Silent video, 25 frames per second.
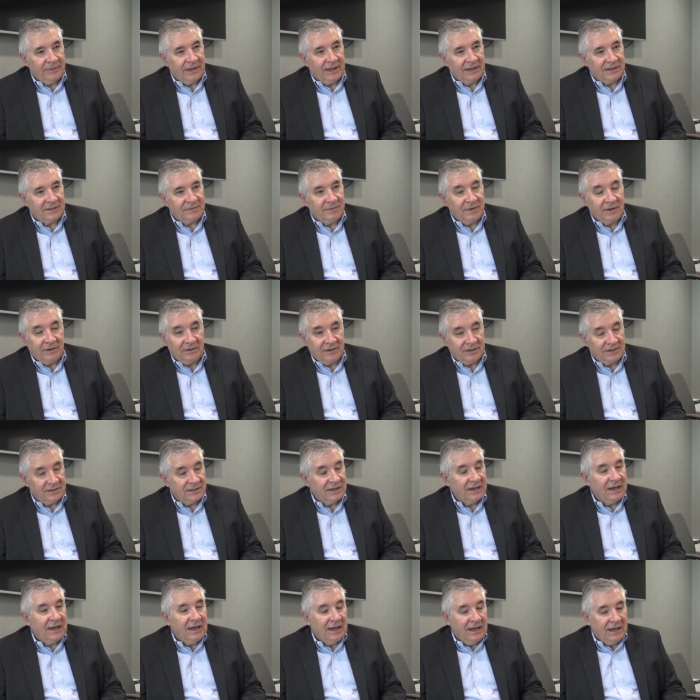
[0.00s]

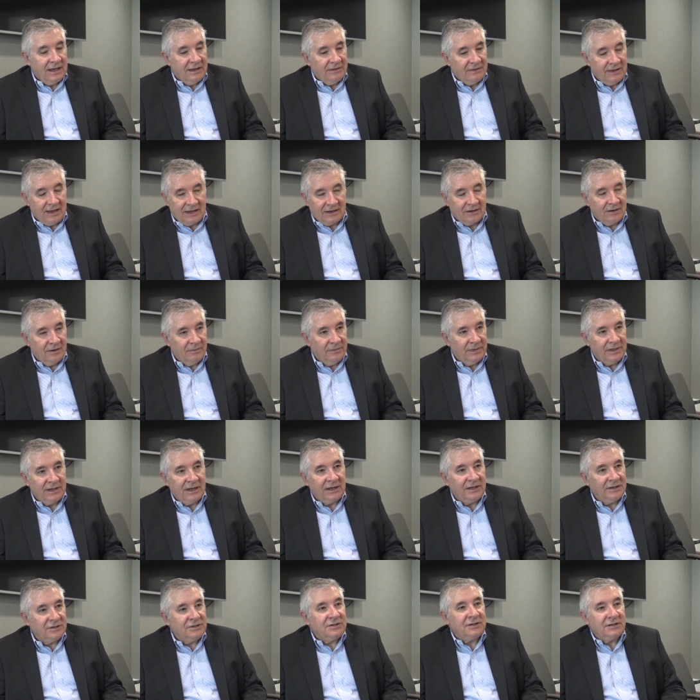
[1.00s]
experience. That
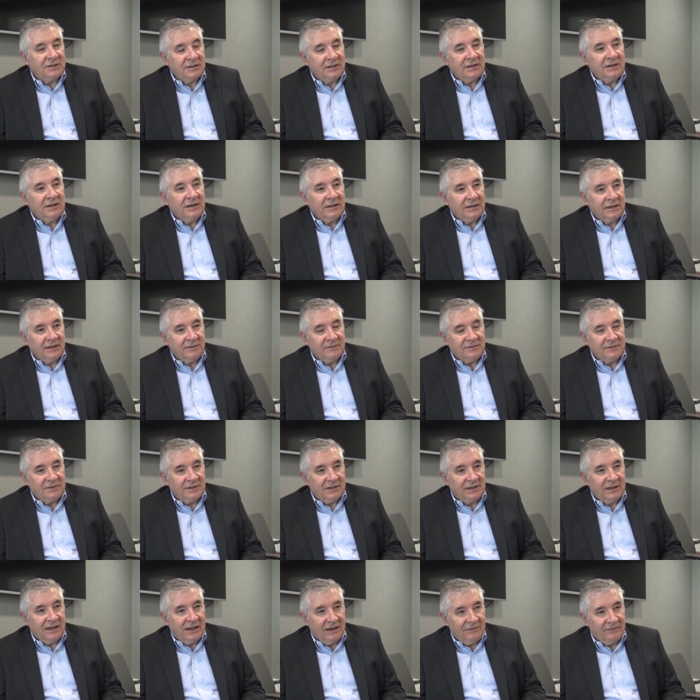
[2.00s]
combination
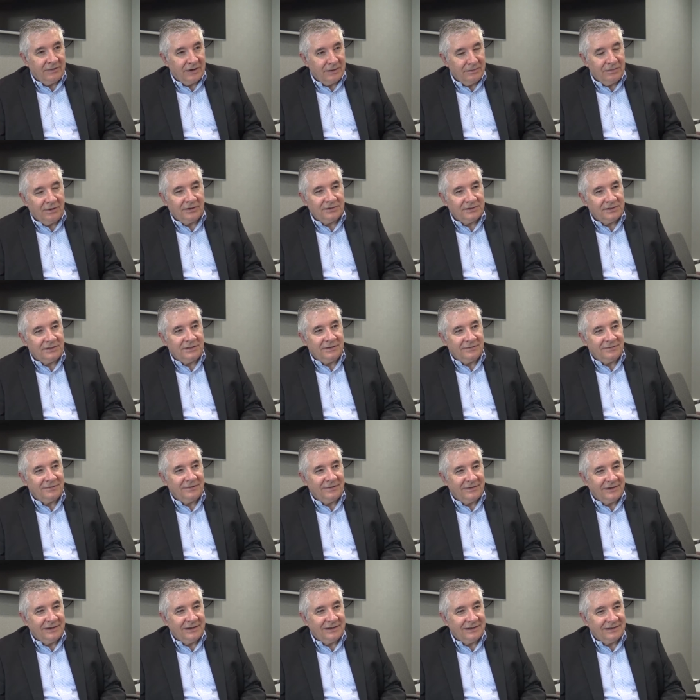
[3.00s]
gives a very
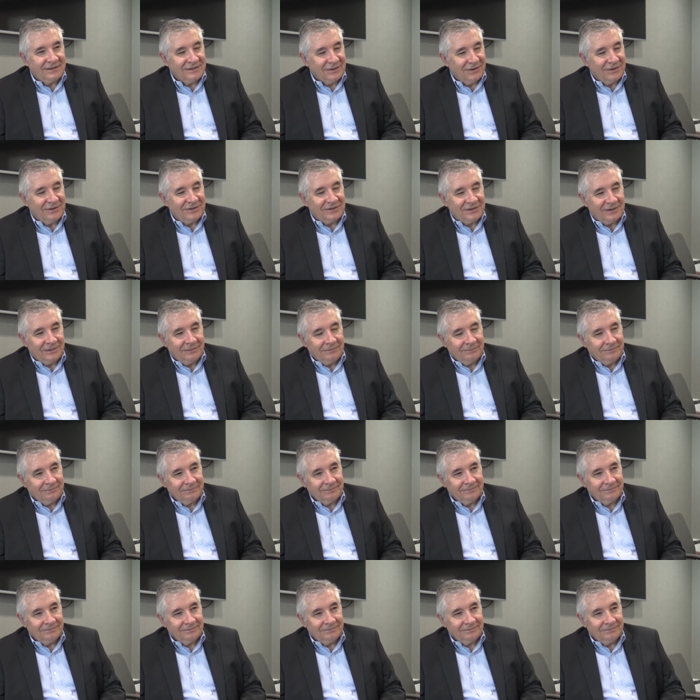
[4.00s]
positive scholarship.